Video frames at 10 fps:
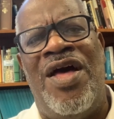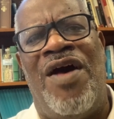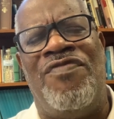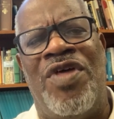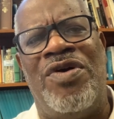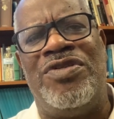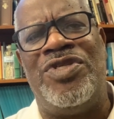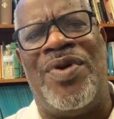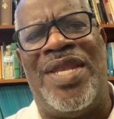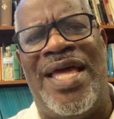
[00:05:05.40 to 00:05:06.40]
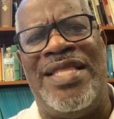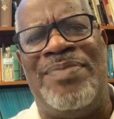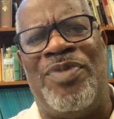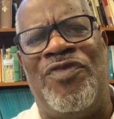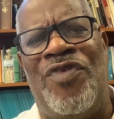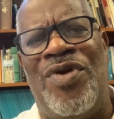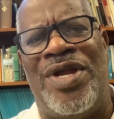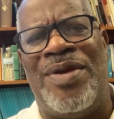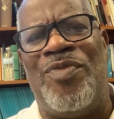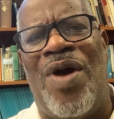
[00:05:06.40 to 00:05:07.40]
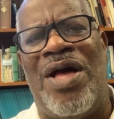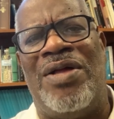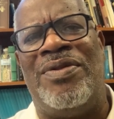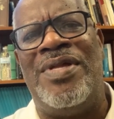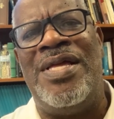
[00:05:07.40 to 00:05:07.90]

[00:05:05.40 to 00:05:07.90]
of those who had laid before him while